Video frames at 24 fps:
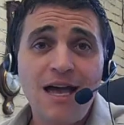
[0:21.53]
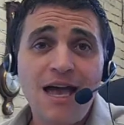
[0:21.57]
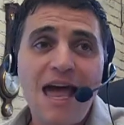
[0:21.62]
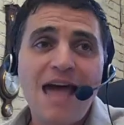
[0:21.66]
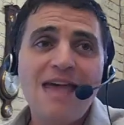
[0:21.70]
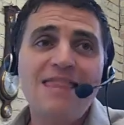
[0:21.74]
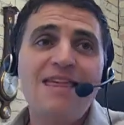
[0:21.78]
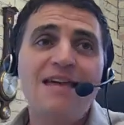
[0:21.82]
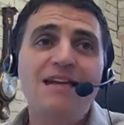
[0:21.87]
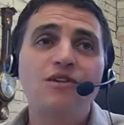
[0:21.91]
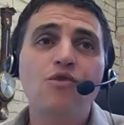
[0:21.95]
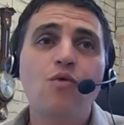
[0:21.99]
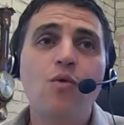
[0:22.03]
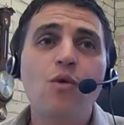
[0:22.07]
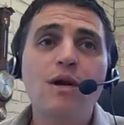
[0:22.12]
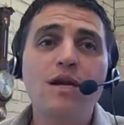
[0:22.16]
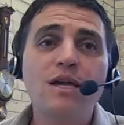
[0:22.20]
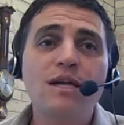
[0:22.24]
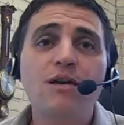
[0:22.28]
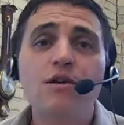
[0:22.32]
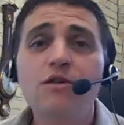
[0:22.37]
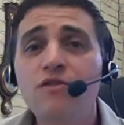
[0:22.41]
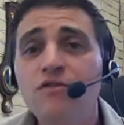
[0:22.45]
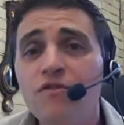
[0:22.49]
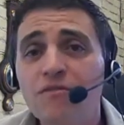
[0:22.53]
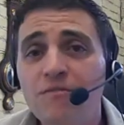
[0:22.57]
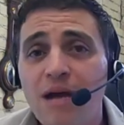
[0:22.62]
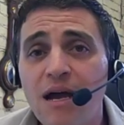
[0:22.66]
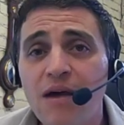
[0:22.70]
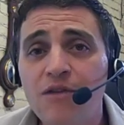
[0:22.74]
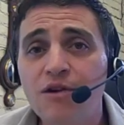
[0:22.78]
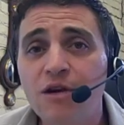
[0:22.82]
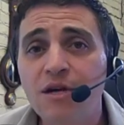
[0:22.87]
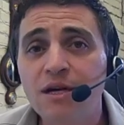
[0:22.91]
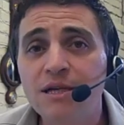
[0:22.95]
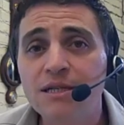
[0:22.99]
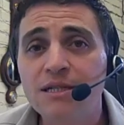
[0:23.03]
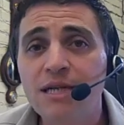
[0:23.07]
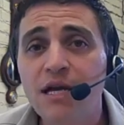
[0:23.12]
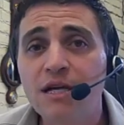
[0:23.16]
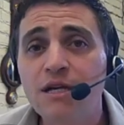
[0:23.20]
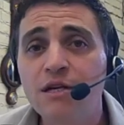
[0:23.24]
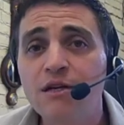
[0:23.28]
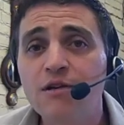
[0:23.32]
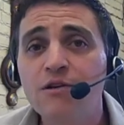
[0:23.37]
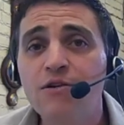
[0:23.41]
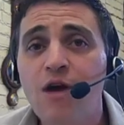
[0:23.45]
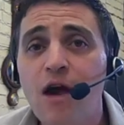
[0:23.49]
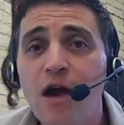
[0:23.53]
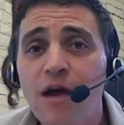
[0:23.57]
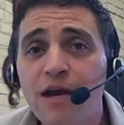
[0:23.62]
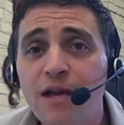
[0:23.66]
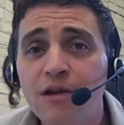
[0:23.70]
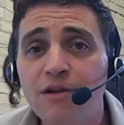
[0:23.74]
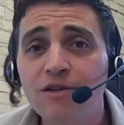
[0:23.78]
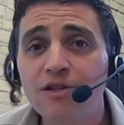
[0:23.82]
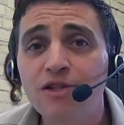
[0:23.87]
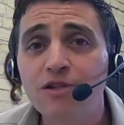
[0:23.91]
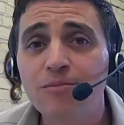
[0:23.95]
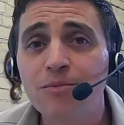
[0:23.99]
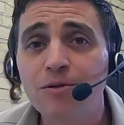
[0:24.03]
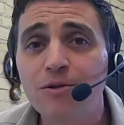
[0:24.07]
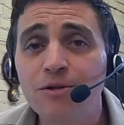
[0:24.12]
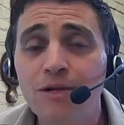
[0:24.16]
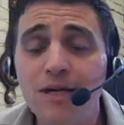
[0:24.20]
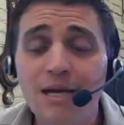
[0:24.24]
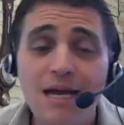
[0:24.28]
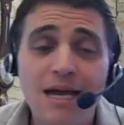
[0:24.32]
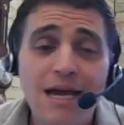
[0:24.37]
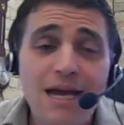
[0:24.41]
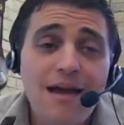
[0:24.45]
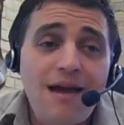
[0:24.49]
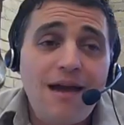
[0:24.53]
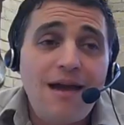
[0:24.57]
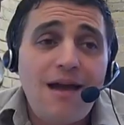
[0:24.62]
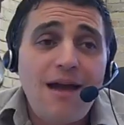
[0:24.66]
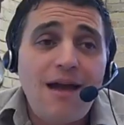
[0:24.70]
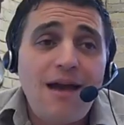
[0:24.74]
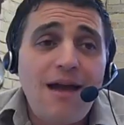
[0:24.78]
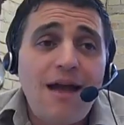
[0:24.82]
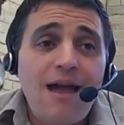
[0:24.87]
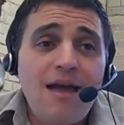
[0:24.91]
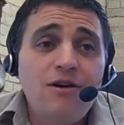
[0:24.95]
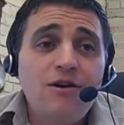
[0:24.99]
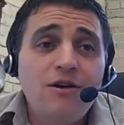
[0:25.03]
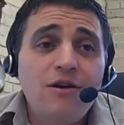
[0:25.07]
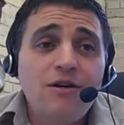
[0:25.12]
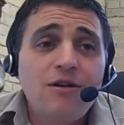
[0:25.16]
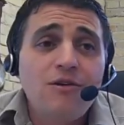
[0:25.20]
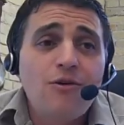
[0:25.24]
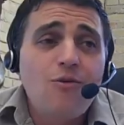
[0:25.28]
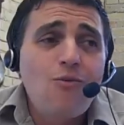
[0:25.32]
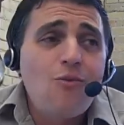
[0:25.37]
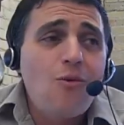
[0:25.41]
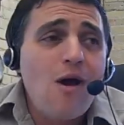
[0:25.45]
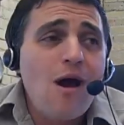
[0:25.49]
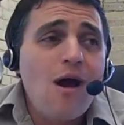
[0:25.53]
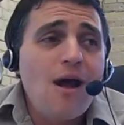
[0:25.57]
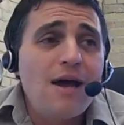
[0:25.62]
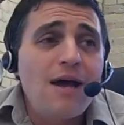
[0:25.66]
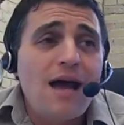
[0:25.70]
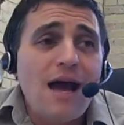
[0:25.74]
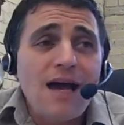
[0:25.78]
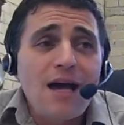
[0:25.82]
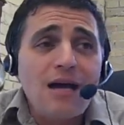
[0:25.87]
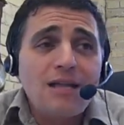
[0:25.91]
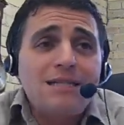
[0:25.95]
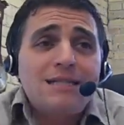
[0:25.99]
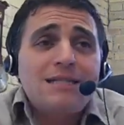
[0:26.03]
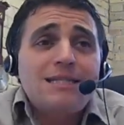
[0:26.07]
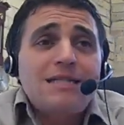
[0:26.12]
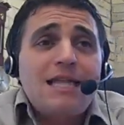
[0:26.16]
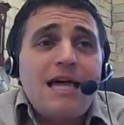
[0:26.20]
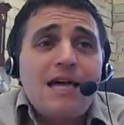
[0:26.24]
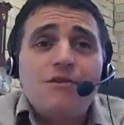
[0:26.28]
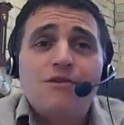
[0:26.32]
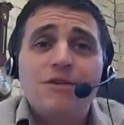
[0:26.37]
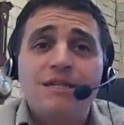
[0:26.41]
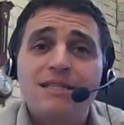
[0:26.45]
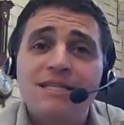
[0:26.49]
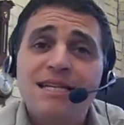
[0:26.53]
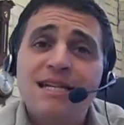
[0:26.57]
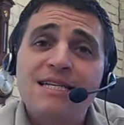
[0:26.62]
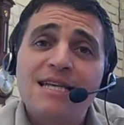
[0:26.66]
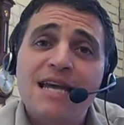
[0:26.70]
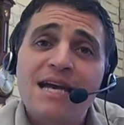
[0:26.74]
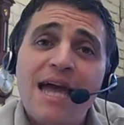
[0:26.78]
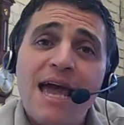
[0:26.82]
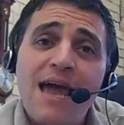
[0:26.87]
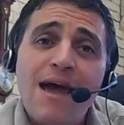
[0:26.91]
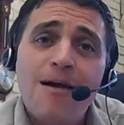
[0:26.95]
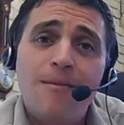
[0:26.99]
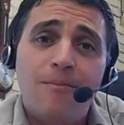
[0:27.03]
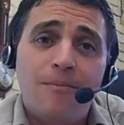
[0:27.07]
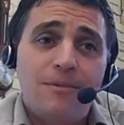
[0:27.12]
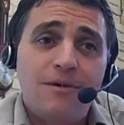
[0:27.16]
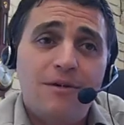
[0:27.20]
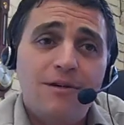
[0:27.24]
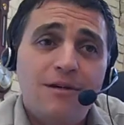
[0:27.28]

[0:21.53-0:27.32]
And then 20 years from now, they're going to tell you you're not eligible, and you're going to go, why? I got this letter, it says I am.